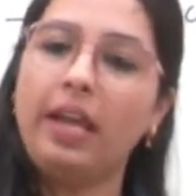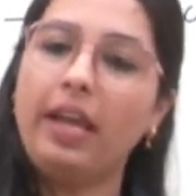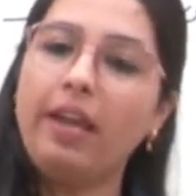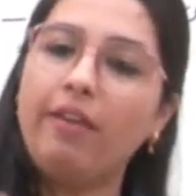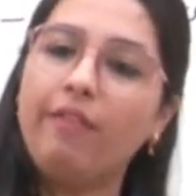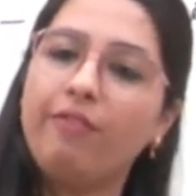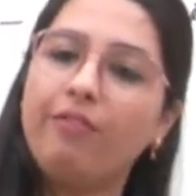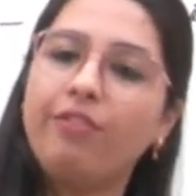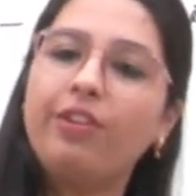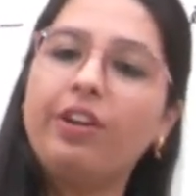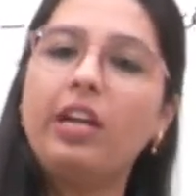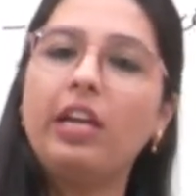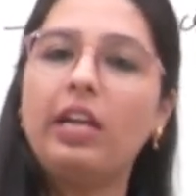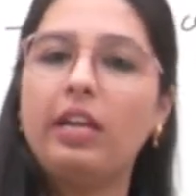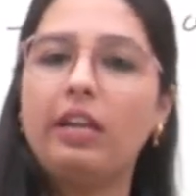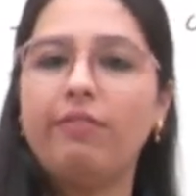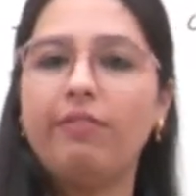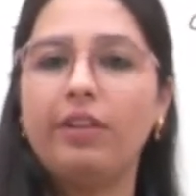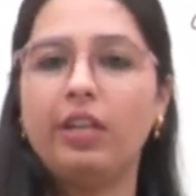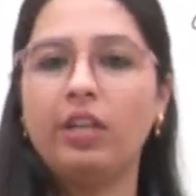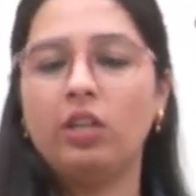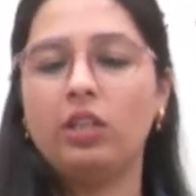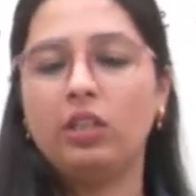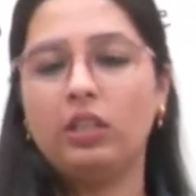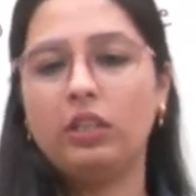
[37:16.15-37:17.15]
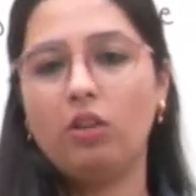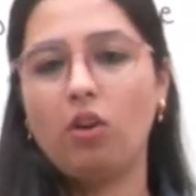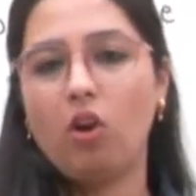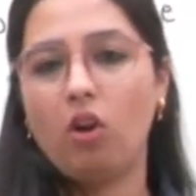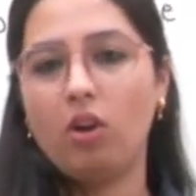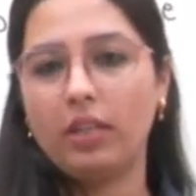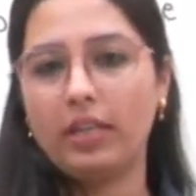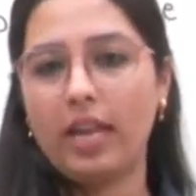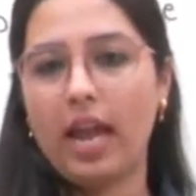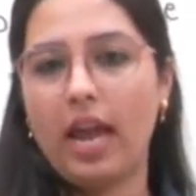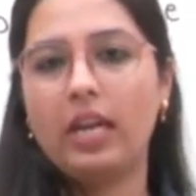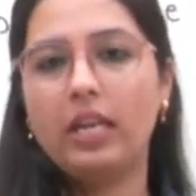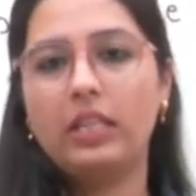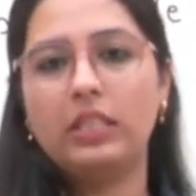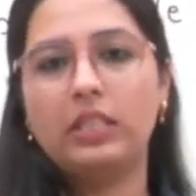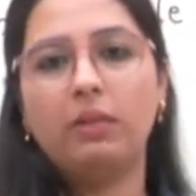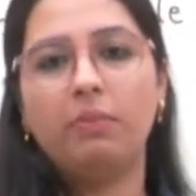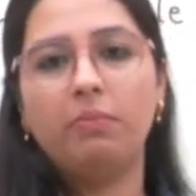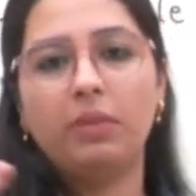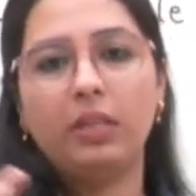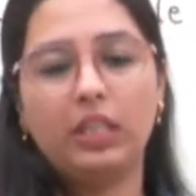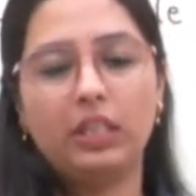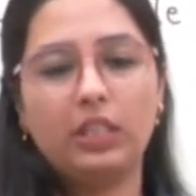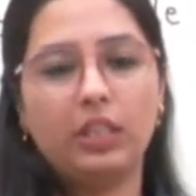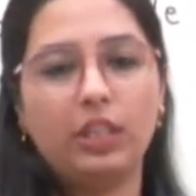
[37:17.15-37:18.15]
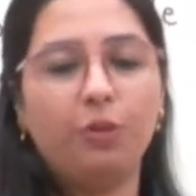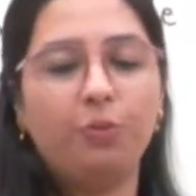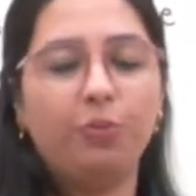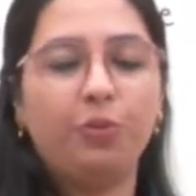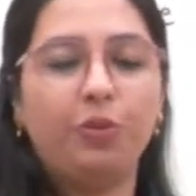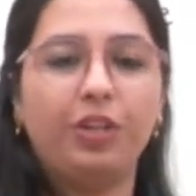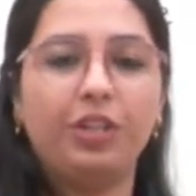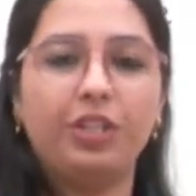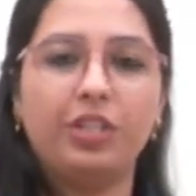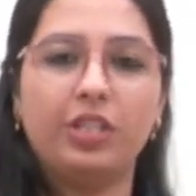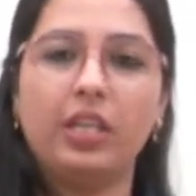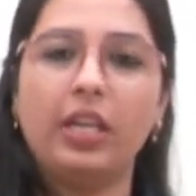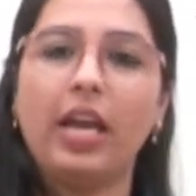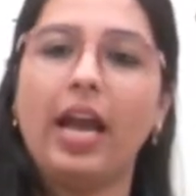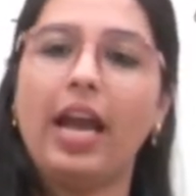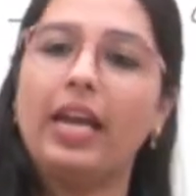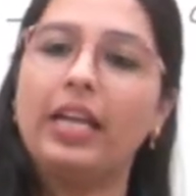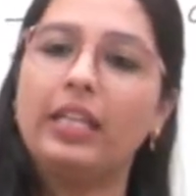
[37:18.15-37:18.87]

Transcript: every living organism is reproducing.